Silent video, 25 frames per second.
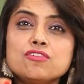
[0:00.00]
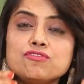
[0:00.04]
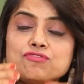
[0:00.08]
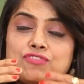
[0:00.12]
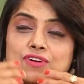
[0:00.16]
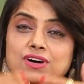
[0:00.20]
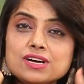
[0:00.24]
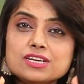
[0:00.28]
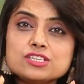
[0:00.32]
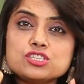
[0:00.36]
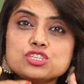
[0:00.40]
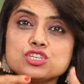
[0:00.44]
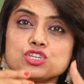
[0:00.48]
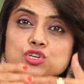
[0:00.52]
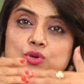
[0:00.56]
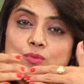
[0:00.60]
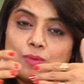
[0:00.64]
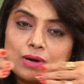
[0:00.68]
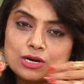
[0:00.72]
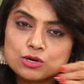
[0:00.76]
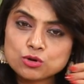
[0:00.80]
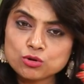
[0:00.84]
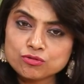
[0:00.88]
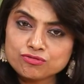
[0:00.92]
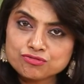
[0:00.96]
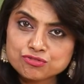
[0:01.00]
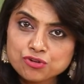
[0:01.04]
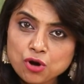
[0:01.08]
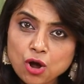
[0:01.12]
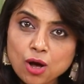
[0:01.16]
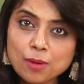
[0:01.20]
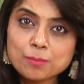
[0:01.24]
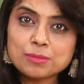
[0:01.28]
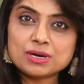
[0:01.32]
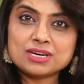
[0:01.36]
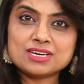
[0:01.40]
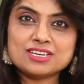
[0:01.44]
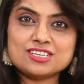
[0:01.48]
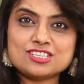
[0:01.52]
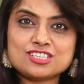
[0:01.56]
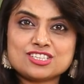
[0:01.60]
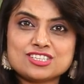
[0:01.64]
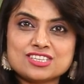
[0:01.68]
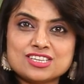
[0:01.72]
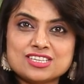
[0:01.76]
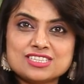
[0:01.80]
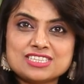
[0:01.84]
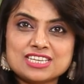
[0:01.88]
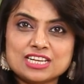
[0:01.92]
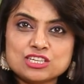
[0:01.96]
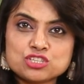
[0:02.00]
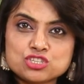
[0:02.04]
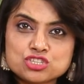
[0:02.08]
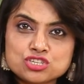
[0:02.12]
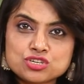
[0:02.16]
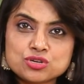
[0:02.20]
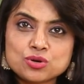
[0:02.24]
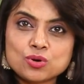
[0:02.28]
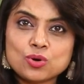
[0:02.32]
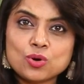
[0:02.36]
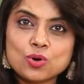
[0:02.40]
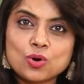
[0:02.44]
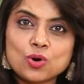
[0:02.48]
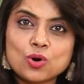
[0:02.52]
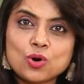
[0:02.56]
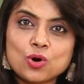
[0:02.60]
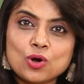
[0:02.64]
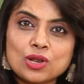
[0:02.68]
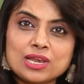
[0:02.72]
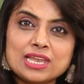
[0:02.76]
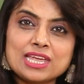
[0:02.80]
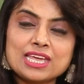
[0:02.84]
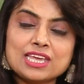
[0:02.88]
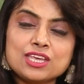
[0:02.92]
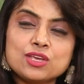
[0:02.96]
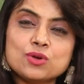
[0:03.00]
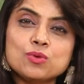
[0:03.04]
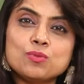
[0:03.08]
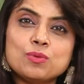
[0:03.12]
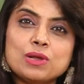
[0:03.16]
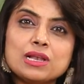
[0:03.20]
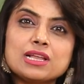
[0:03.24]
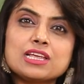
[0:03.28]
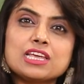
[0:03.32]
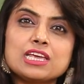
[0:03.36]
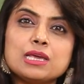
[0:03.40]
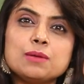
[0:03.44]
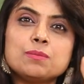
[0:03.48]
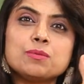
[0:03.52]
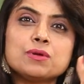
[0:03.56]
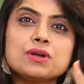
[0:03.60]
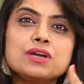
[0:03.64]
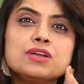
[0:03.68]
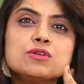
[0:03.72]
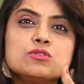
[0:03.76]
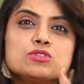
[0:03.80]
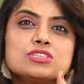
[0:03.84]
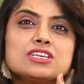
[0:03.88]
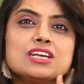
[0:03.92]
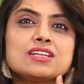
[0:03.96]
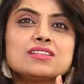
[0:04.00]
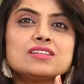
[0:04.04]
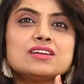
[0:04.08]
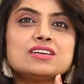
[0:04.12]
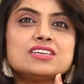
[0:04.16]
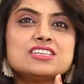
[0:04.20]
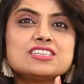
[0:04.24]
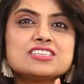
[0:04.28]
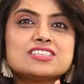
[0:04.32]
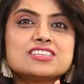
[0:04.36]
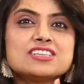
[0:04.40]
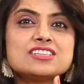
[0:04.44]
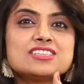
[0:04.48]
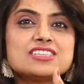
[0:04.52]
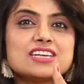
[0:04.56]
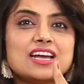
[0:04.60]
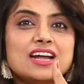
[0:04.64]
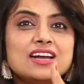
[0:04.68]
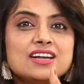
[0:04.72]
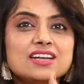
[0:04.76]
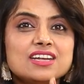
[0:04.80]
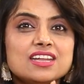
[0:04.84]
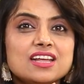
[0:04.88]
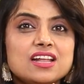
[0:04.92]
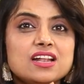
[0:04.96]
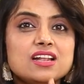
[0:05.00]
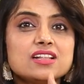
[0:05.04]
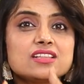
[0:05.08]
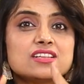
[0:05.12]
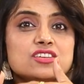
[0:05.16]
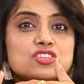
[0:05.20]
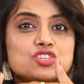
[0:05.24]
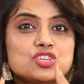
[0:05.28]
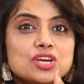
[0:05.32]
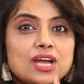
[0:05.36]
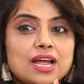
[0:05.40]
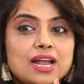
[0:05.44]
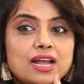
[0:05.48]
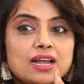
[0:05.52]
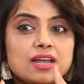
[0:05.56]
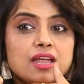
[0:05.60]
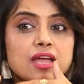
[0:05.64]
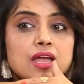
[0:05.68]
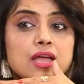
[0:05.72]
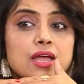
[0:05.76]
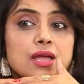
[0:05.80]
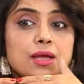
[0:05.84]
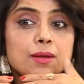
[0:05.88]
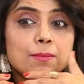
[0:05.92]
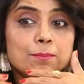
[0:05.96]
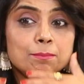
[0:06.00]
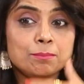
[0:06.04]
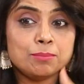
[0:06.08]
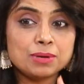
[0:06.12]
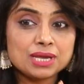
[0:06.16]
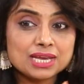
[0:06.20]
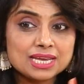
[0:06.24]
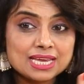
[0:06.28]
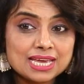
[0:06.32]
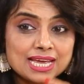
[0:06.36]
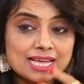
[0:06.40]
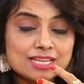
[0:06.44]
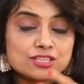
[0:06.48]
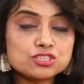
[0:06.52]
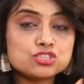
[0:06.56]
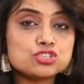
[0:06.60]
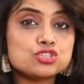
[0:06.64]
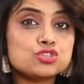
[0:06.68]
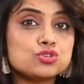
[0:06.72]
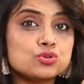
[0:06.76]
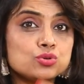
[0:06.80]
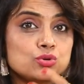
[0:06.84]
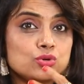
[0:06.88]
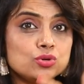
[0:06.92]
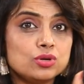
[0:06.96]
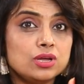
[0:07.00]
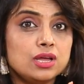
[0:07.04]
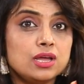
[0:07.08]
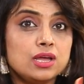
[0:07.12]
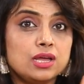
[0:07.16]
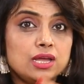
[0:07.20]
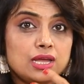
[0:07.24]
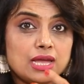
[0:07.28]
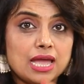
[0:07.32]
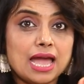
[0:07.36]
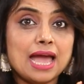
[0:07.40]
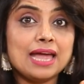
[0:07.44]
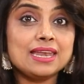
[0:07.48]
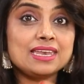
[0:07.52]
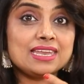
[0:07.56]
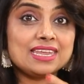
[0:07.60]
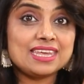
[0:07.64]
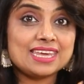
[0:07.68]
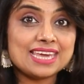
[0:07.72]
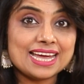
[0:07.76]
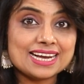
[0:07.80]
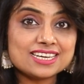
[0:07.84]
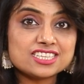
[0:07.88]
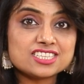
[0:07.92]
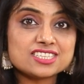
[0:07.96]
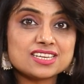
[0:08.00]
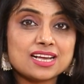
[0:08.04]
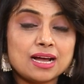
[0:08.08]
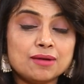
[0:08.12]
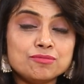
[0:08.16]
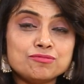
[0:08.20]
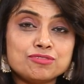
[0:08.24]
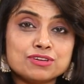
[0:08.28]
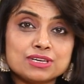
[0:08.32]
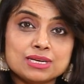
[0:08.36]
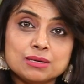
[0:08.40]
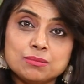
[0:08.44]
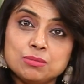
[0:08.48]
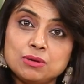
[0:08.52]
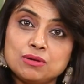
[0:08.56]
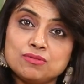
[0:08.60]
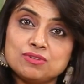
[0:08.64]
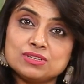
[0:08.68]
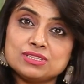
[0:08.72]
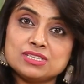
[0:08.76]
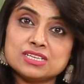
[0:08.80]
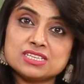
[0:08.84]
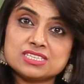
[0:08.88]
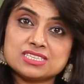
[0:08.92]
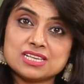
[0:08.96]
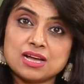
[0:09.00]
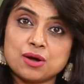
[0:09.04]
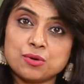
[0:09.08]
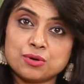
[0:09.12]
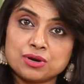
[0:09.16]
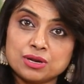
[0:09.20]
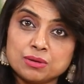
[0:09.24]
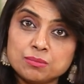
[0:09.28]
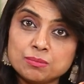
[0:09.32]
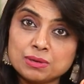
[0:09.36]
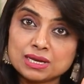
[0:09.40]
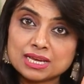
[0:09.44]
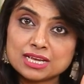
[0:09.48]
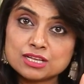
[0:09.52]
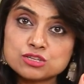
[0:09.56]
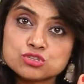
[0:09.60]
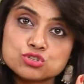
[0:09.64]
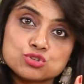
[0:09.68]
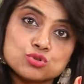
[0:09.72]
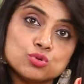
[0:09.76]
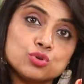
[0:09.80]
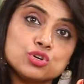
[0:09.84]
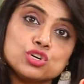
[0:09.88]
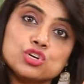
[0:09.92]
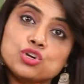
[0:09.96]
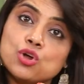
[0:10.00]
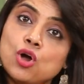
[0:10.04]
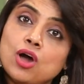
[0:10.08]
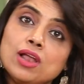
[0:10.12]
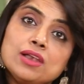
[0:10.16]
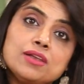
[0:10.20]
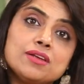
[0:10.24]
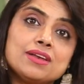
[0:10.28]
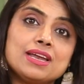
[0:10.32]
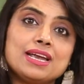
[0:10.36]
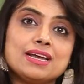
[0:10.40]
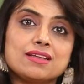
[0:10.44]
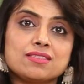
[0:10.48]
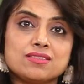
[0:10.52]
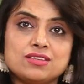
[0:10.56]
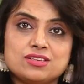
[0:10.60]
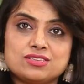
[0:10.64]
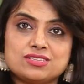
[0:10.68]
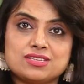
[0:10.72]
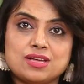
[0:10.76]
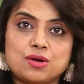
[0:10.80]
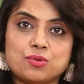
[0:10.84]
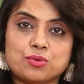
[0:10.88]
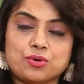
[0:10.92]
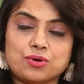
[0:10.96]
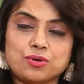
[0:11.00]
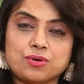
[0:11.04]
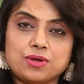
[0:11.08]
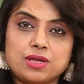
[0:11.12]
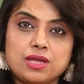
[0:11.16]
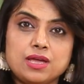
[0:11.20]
First, you will do from a distance and slowly you will keep reducing the distance until the child begins to and gets comfortable with the sound and begins to tolerate the sound.